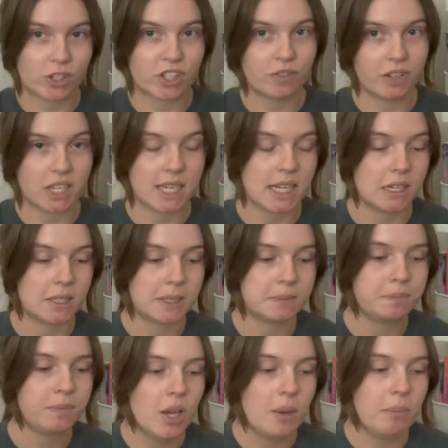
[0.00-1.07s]
of a year.
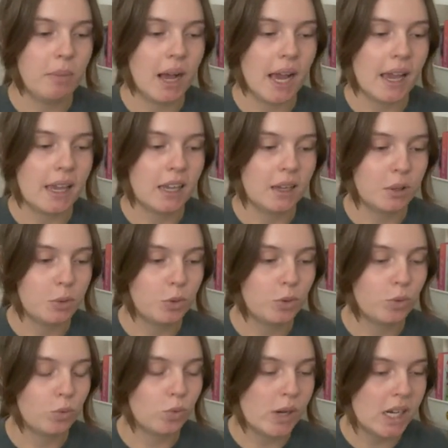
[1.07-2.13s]
My
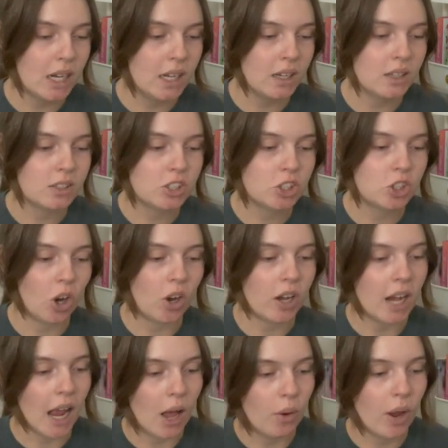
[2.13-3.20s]
reading started
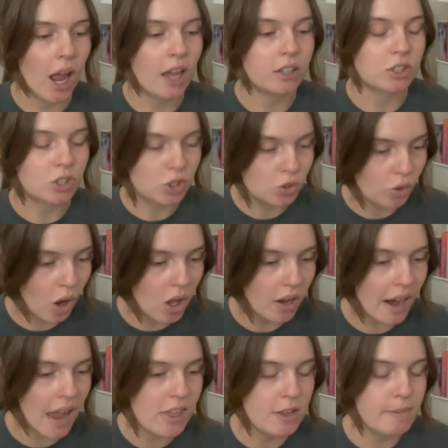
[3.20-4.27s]
out kind of
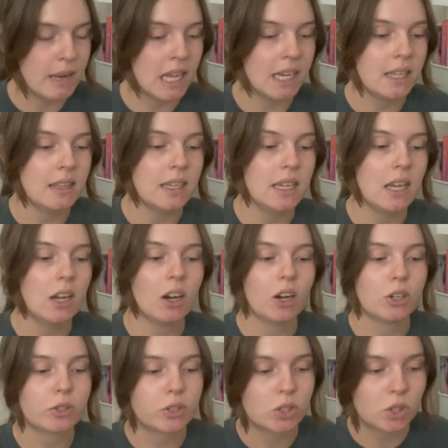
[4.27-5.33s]
strong at the beginning of the
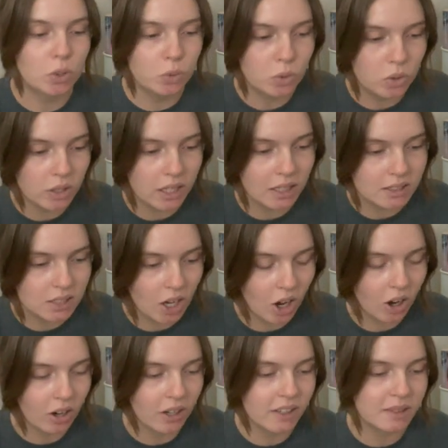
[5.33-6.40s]
year. School gets
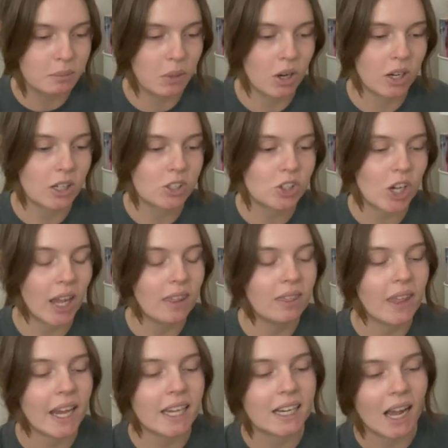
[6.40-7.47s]
hard in March, and
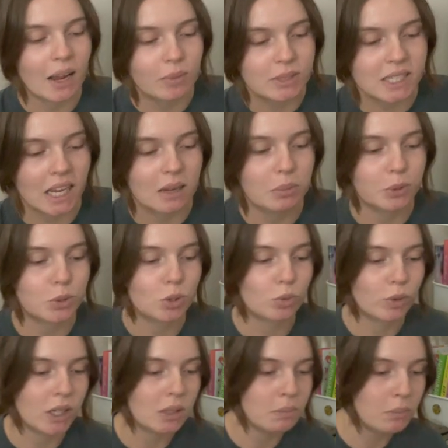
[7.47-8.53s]
then I was able to
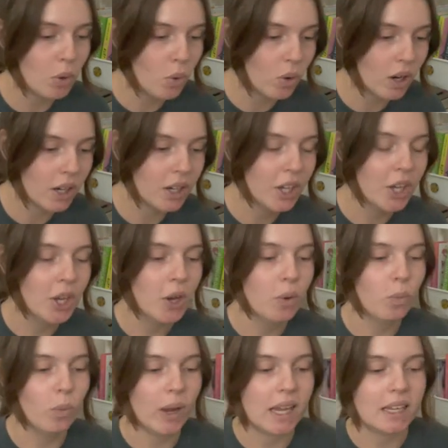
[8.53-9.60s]
read more
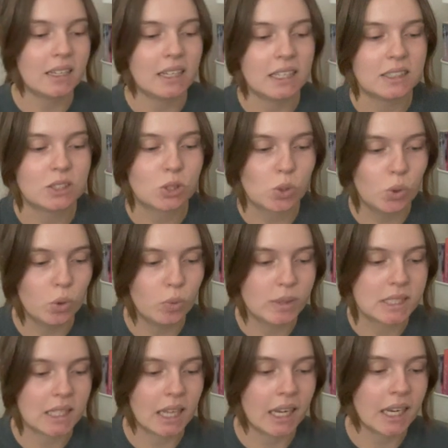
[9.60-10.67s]
when school
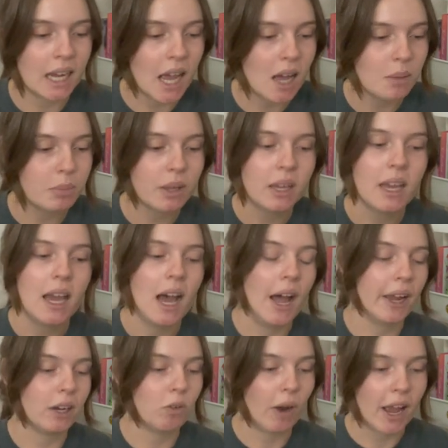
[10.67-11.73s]
was letting up.
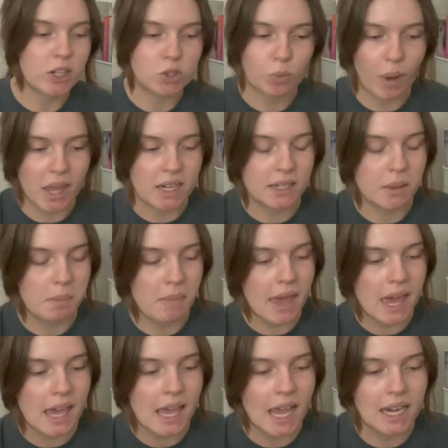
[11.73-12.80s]
I graduated in
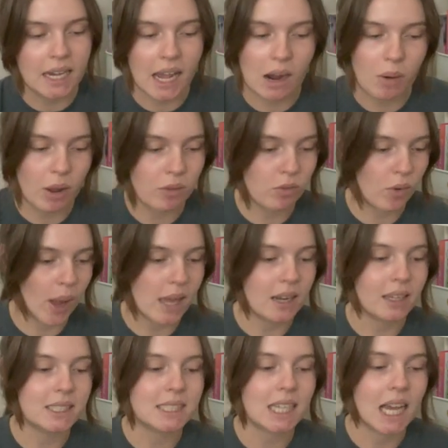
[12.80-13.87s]
May, and now I've read
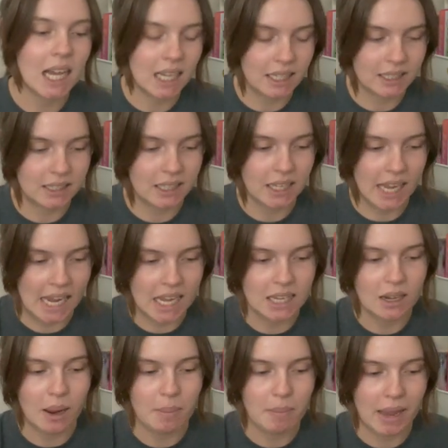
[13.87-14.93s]
a ton
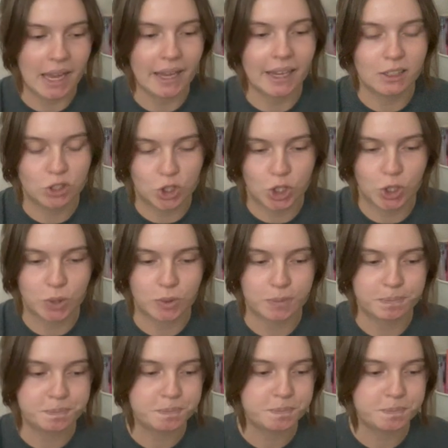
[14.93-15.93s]
in May and June.